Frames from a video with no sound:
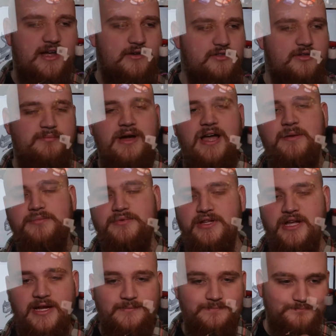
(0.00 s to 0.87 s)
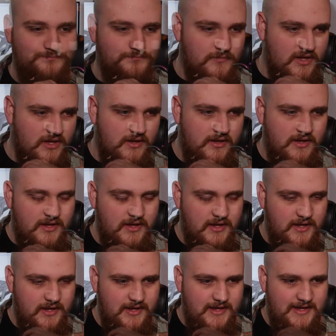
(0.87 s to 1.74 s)
the pipeline.
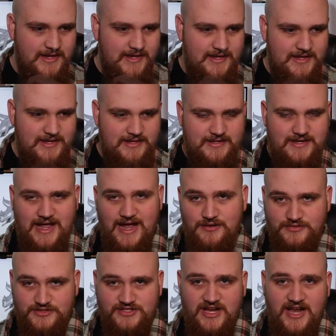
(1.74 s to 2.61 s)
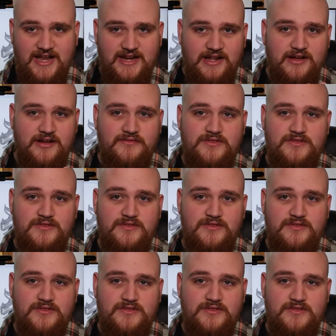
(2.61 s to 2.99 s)
Outside of the